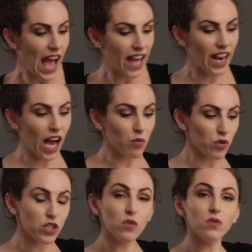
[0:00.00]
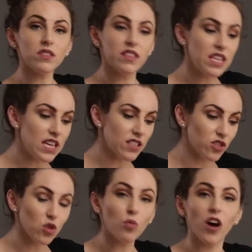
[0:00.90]
and I will use these
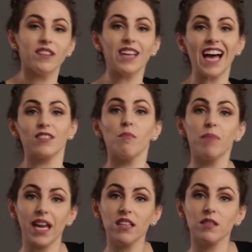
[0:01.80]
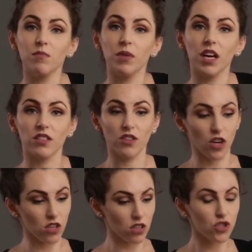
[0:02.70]
new ones as a base because
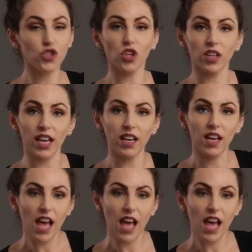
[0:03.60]
they're sturdy.